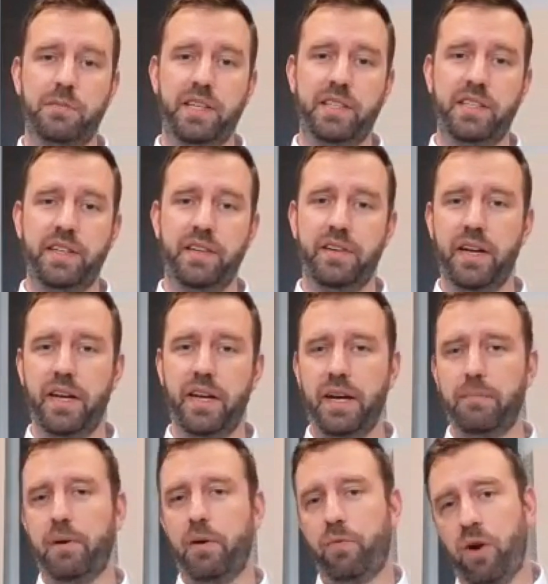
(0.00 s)
to speak to.
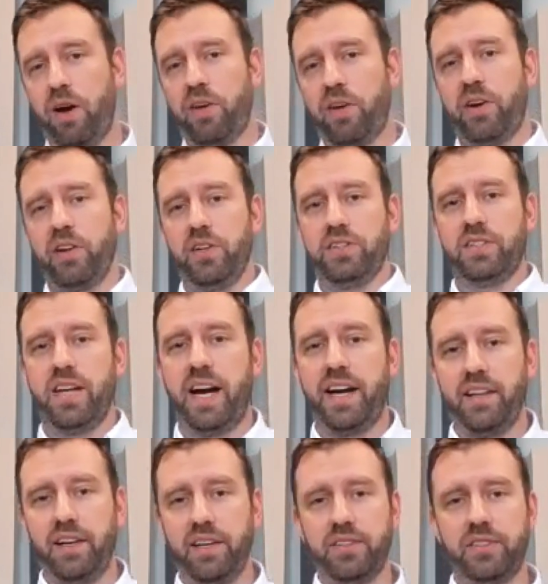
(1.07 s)
But if we're all in our little
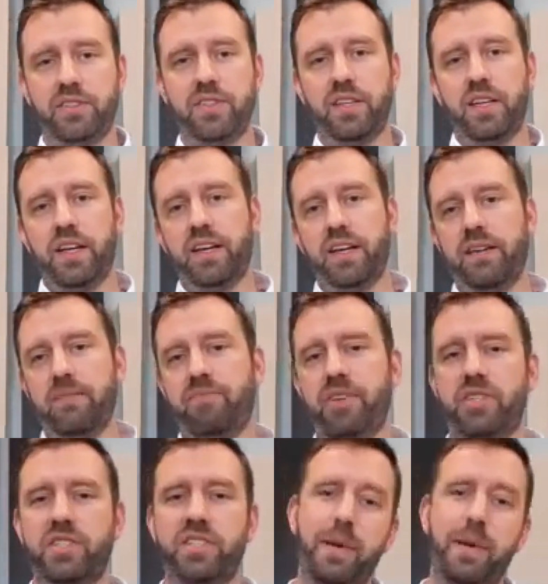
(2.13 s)
silos,
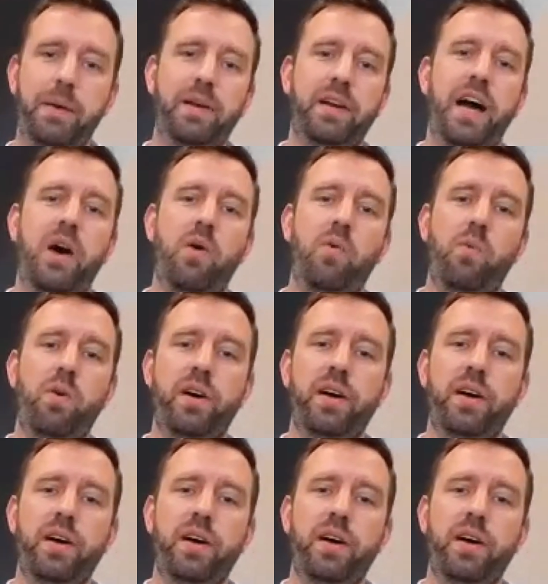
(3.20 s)
there's maybe not